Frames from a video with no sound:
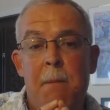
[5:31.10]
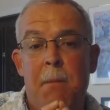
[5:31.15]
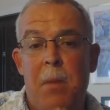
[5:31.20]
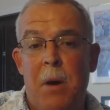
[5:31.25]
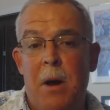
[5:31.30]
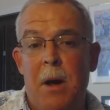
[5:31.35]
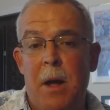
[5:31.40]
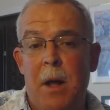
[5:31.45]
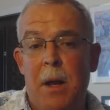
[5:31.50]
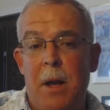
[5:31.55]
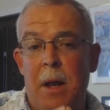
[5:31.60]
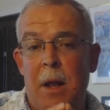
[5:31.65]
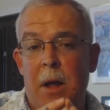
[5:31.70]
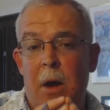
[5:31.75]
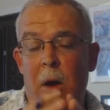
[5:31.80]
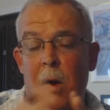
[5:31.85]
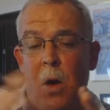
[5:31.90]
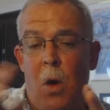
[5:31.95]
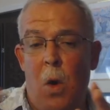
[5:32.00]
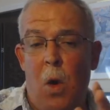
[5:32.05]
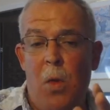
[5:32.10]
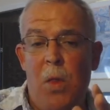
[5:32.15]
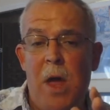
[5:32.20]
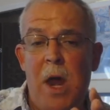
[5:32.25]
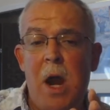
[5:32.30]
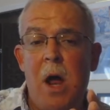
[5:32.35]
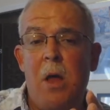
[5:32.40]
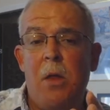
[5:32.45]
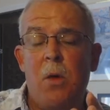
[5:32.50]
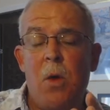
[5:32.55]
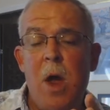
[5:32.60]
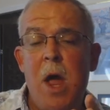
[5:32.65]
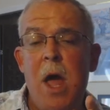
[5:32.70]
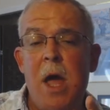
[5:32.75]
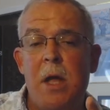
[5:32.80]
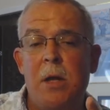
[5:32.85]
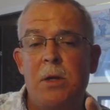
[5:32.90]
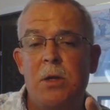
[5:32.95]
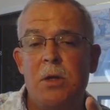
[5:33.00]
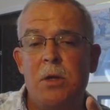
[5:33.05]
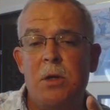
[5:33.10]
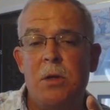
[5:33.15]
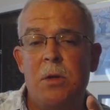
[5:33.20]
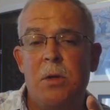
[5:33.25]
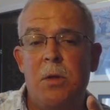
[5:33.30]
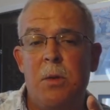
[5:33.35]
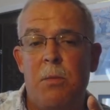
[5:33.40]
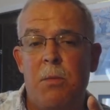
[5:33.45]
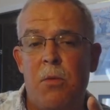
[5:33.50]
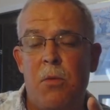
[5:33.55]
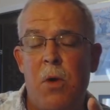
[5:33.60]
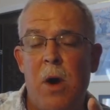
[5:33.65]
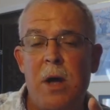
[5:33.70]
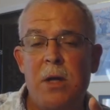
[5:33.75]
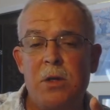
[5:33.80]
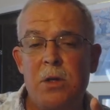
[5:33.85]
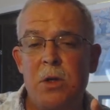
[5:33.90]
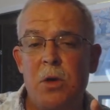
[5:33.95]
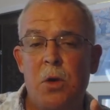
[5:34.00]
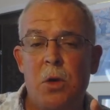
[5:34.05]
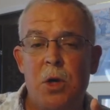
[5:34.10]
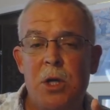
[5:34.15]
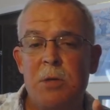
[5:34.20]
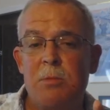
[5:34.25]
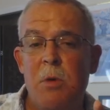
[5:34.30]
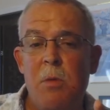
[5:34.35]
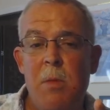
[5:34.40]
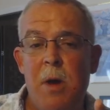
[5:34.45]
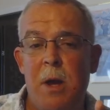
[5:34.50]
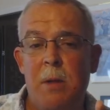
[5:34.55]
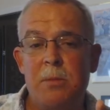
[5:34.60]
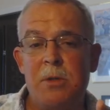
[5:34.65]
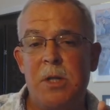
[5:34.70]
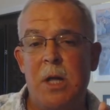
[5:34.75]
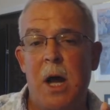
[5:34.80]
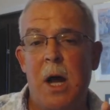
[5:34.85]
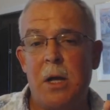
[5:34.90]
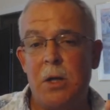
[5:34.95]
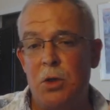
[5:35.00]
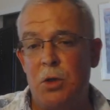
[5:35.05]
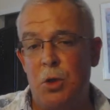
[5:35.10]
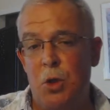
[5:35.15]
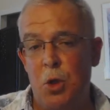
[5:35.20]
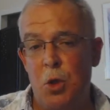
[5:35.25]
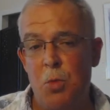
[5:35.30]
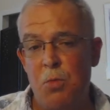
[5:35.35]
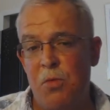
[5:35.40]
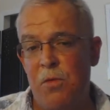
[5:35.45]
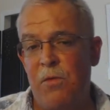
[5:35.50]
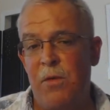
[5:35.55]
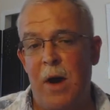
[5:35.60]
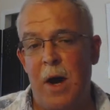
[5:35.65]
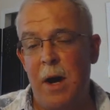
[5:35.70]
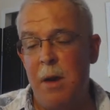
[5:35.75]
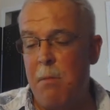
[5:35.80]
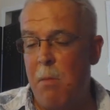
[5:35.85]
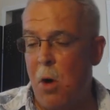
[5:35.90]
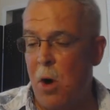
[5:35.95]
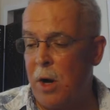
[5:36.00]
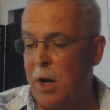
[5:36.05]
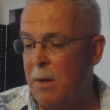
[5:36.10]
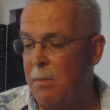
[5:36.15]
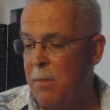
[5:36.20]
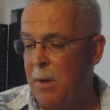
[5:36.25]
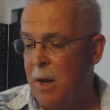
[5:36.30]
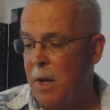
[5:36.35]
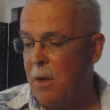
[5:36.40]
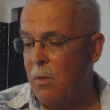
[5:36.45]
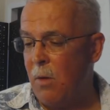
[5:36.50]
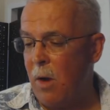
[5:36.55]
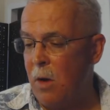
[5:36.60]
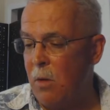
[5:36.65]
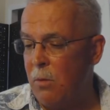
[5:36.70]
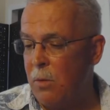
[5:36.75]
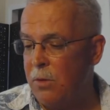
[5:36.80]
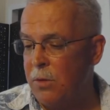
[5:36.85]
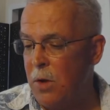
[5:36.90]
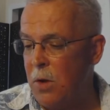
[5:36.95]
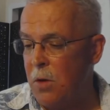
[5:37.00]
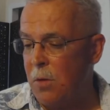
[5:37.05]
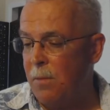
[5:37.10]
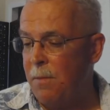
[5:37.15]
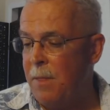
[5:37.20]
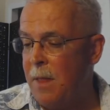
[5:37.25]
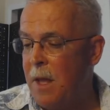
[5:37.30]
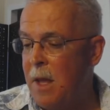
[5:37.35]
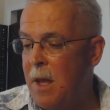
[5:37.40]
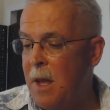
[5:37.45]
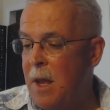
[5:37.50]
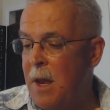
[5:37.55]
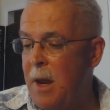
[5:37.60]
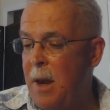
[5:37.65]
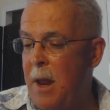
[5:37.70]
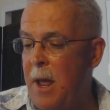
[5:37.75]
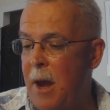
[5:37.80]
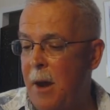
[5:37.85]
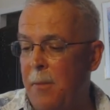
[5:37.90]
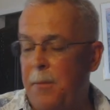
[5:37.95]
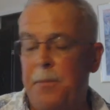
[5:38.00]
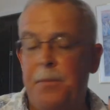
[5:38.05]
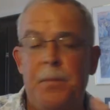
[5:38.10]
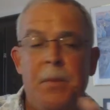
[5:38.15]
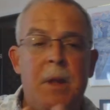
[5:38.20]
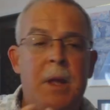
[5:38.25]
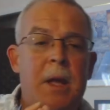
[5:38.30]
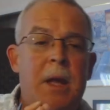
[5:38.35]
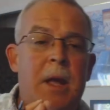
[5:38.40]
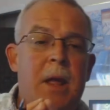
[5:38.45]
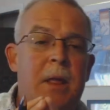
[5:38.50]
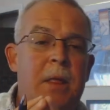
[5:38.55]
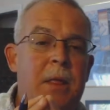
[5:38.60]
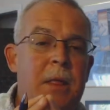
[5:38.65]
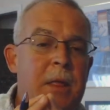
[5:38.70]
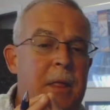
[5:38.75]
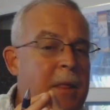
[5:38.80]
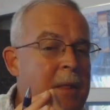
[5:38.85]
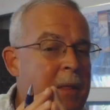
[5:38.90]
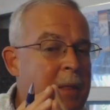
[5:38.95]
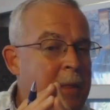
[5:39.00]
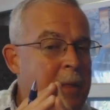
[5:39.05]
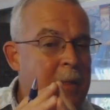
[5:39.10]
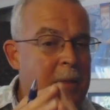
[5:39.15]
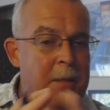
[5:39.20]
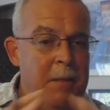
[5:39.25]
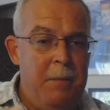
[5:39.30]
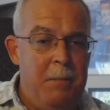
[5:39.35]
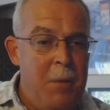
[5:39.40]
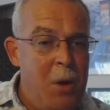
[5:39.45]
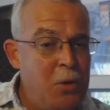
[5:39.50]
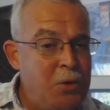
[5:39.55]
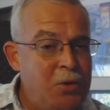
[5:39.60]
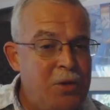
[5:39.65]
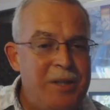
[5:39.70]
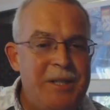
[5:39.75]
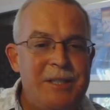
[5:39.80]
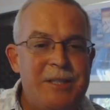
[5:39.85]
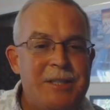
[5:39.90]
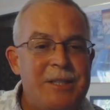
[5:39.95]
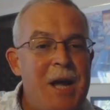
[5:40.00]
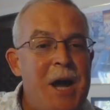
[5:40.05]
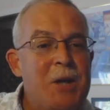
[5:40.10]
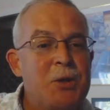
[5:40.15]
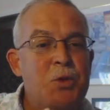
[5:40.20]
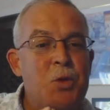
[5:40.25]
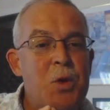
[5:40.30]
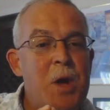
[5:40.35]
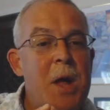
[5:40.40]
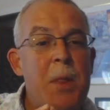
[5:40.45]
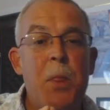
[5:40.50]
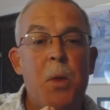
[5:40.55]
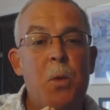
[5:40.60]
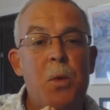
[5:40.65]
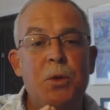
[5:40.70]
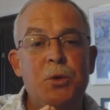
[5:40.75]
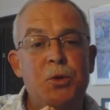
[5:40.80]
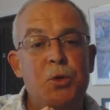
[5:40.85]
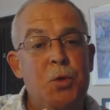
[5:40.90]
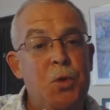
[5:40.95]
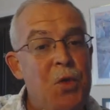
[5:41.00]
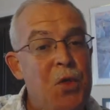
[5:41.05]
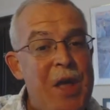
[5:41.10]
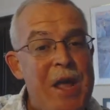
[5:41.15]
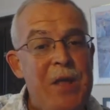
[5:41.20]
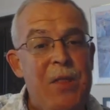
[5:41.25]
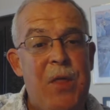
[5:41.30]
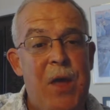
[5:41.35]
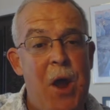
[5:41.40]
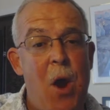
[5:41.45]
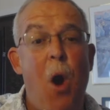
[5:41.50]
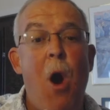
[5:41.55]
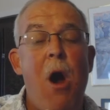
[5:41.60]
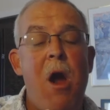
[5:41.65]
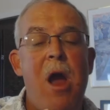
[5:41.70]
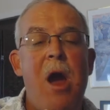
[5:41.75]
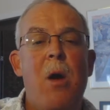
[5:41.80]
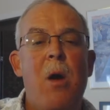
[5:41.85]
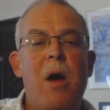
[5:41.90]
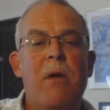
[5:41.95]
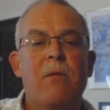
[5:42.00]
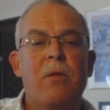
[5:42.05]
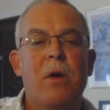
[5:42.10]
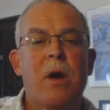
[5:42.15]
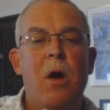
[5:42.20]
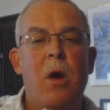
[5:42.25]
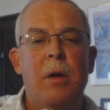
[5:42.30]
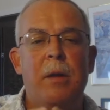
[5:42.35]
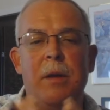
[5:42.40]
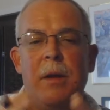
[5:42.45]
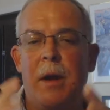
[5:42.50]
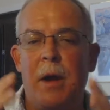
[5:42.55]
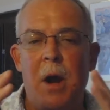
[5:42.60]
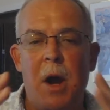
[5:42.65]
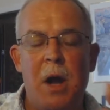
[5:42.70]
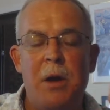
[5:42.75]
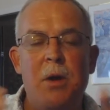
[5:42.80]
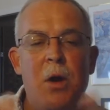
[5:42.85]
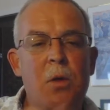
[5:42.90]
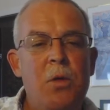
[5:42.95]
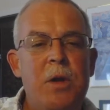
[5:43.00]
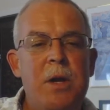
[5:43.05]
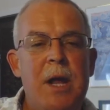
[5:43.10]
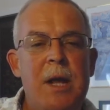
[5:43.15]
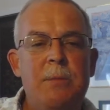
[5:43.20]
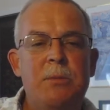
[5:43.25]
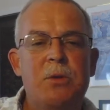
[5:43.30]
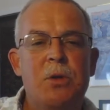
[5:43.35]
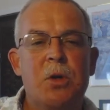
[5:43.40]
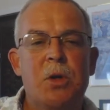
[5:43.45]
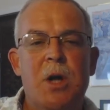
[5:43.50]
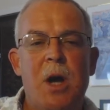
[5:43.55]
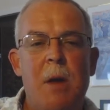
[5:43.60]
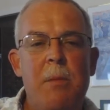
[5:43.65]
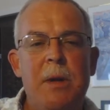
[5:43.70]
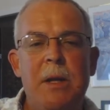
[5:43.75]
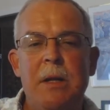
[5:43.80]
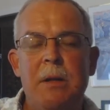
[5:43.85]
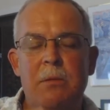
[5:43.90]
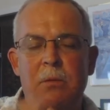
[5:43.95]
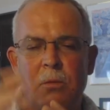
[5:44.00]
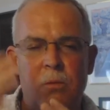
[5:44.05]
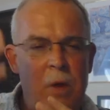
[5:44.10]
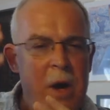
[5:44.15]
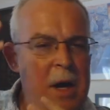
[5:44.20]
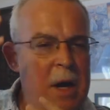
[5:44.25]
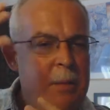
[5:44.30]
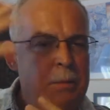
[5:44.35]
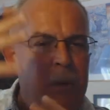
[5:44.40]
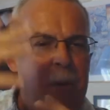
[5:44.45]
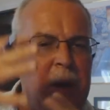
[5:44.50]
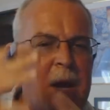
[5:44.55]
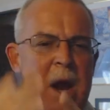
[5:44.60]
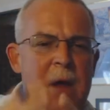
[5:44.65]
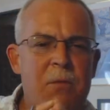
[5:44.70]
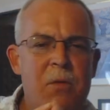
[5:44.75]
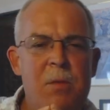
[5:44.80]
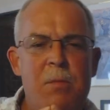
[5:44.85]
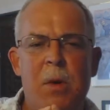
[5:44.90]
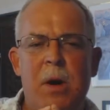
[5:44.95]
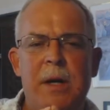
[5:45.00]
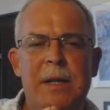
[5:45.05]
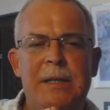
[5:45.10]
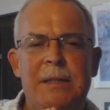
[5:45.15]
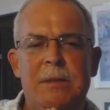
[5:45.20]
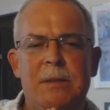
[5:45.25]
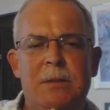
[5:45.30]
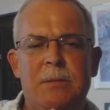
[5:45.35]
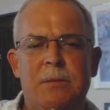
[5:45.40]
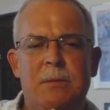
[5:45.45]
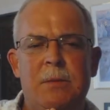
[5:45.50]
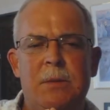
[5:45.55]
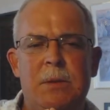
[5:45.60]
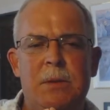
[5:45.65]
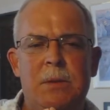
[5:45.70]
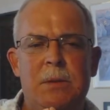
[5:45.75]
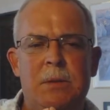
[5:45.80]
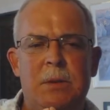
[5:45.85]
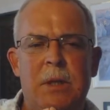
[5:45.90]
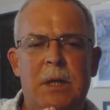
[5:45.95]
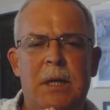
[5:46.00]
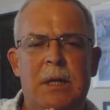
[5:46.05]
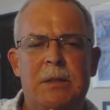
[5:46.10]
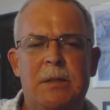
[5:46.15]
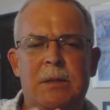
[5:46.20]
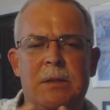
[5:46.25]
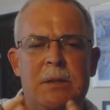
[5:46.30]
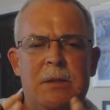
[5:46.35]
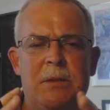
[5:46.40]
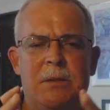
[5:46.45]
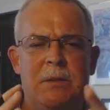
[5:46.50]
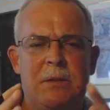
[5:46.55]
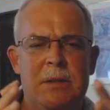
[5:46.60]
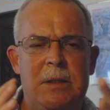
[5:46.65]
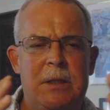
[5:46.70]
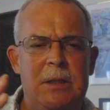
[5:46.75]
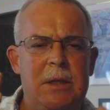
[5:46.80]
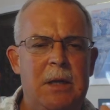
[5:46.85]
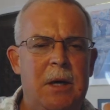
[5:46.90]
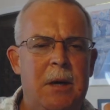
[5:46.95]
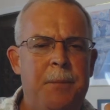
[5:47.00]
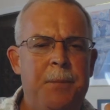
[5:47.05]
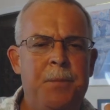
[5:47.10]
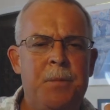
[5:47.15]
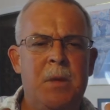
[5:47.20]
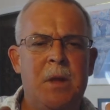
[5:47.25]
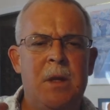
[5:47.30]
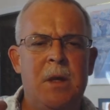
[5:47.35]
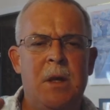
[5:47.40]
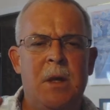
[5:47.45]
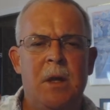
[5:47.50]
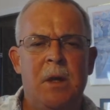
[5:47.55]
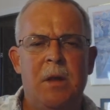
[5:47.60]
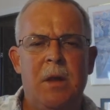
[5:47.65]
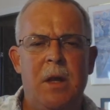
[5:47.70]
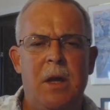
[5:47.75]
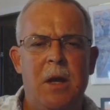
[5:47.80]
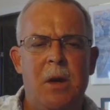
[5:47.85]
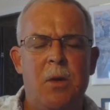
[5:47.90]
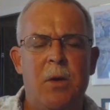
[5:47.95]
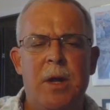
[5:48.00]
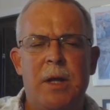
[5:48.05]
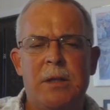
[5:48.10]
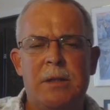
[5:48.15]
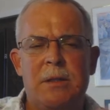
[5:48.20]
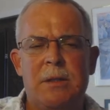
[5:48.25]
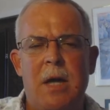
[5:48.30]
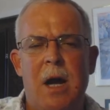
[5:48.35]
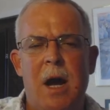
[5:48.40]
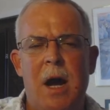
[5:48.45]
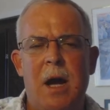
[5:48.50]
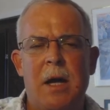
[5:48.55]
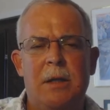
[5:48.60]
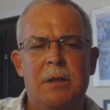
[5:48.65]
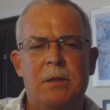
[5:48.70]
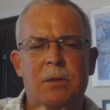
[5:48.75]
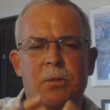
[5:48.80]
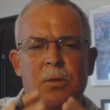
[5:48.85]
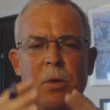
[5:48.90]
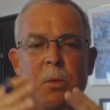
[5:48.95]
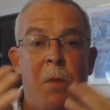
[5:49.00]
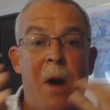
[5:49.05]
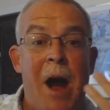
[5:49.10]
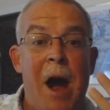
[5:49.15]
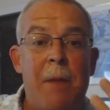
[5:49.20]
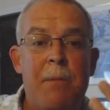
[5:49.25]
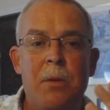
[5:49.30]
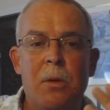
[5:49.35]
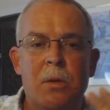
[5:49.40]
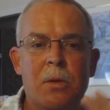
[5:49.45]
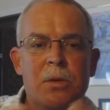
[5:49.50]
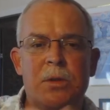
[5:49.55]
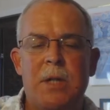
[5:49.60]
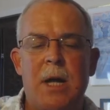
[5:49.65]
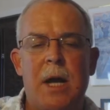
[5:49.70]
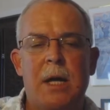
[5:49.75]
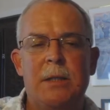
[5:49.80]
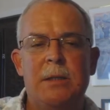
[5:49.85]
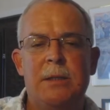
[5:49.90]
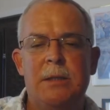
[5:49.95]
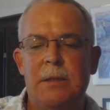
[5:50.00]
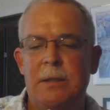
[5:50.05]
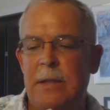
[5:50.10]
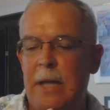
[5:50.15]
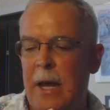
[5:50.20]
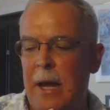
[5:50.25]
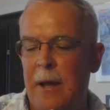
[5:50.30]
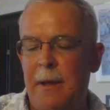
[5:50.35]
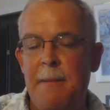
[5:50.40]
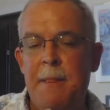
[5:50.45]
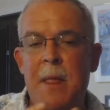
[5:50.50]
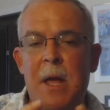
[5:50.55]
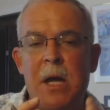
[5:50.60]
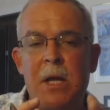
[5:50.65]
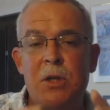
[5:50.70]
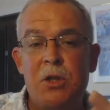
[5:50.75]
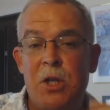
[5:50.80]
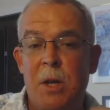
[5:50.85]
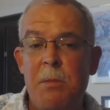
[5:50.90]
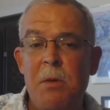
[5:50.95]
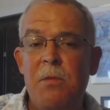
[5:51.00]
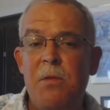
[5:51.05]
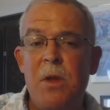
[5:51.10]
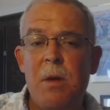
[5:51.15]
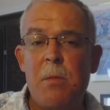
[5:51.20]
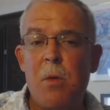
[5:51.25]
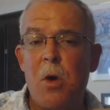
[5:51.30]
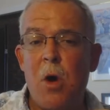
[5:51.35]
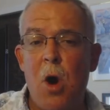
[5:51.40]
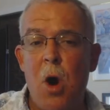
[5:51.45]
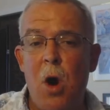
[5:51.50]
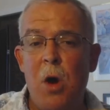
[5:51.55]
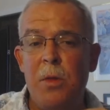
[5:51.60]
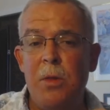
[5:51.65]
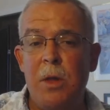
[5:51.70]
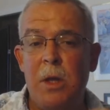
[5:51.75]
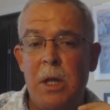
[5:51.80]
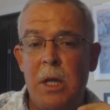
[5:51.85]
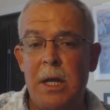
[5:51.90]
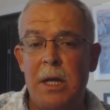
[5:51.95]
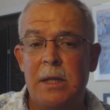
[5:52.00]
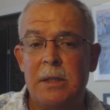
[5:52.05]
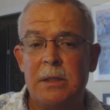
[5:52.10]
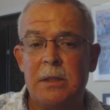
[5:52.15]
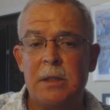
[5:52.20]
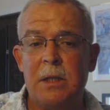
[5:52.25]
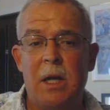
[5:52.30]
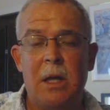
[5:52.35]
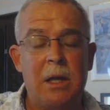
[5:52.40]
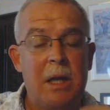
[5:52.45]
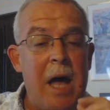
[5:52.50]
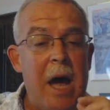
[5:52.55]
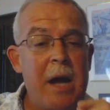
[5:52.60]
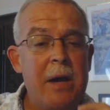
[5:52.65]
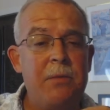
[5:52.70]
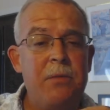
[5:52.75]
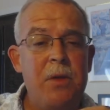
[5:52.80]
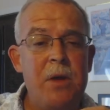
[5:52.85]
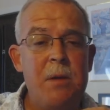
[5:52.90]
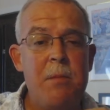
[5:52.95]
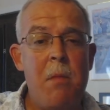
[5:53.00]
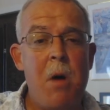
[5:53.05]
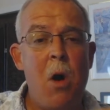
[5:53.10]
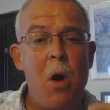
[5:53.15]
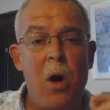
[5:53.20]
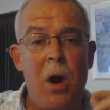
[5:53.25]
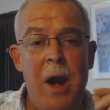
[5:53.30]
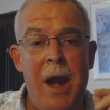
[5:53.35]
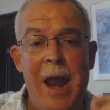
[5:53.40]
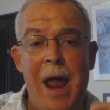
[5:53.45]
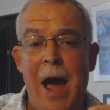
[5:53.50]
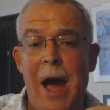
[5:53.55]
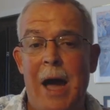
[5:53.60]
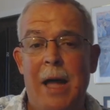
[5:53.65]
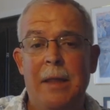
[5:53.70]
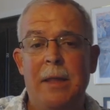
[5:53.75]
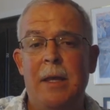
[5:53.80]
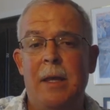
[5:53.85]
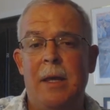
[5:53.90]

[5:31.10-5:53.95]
But on that other edge, the price and earnings momentum stocks do provide a market-beating rate of return. Now, most of these stocks are not the ones you think they are, however. And I know the names that are coming right up on everybody's list. It's the internet stocks, the real popular stocks of the day. Some of them are on the list. A lot of them are not.